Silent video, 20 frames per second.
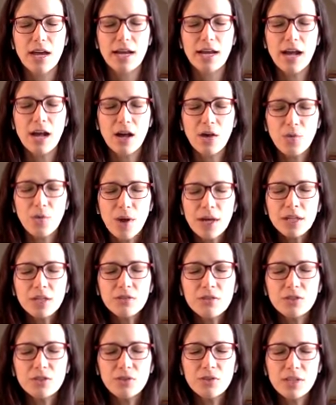And while
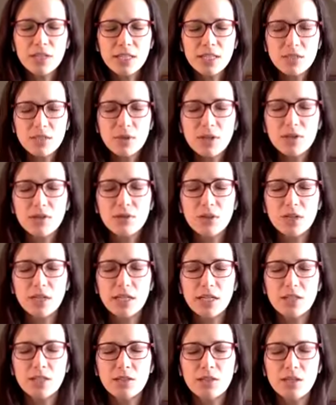you do this, while you look